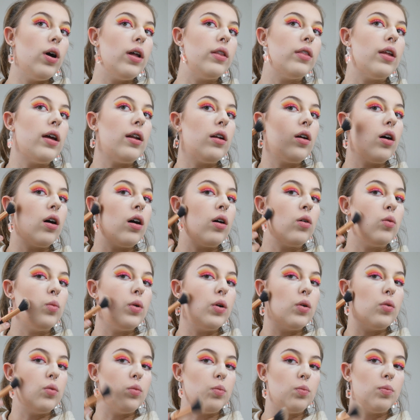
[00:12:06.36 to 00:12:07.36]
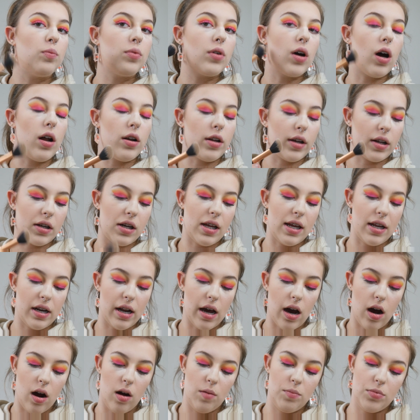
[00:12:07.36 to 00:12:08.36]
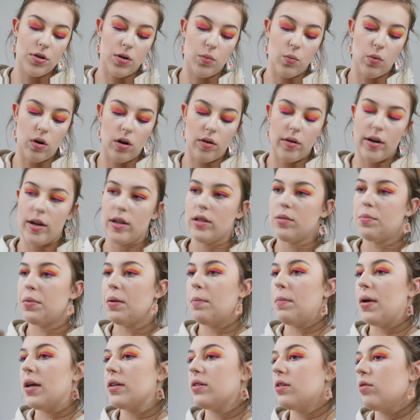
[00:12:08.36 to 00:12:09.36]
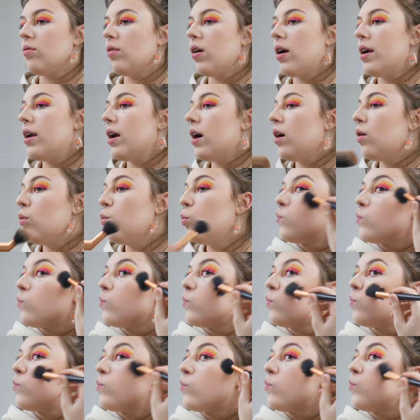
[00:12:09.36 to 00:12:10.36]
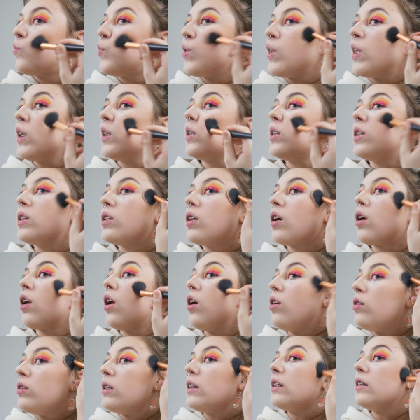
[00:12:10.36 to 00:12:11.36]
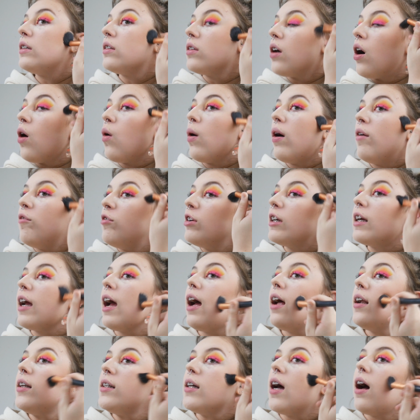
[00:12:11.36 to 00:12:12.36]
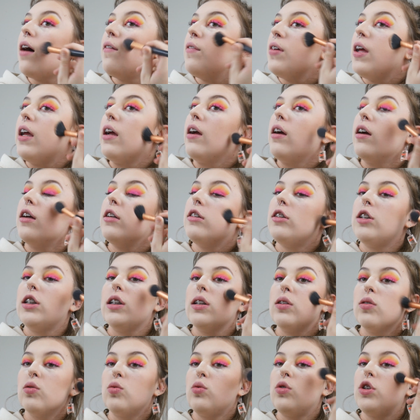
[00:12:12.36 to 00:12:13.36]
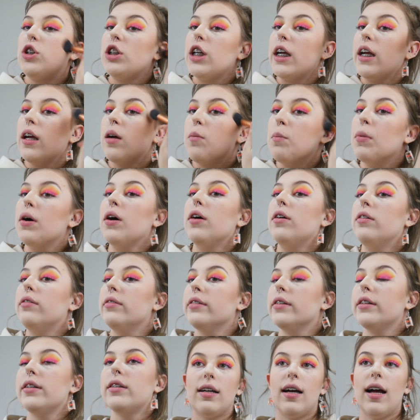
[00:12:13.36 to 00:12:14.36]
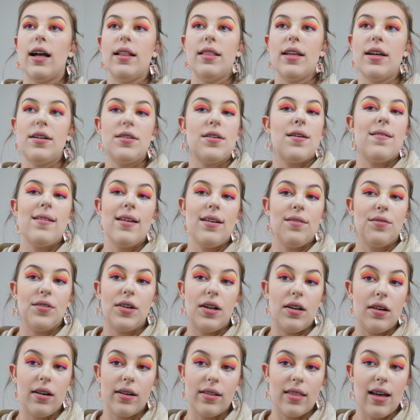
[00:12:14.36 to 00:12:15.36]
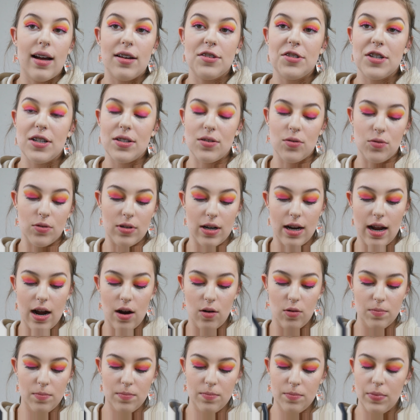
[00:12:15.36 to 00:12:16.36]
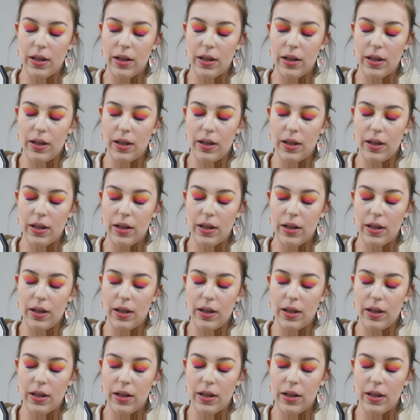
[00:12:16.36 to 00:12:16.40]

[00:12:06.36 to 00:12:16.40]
And then I will kind of clean it up, don't worry, it's a bit messy right now. But this is the closest I'll ever get to having chiseled cheekbones, and they don't even look that chiseled now.